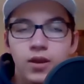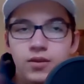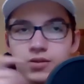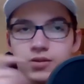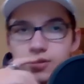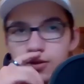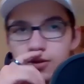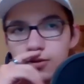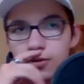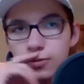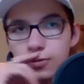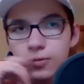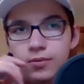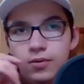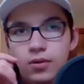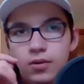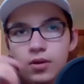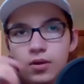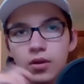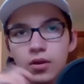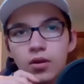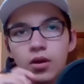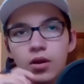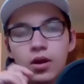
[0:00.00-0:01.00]
So
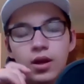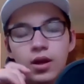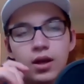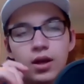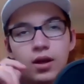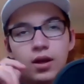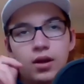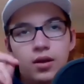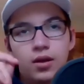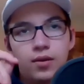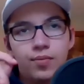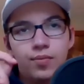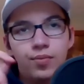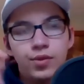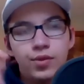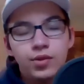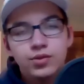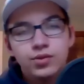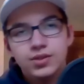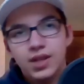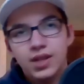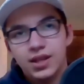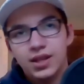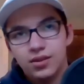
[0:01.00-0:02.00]

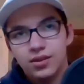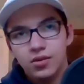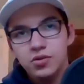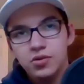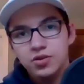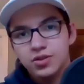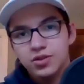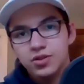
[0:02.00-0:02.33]
there's like there's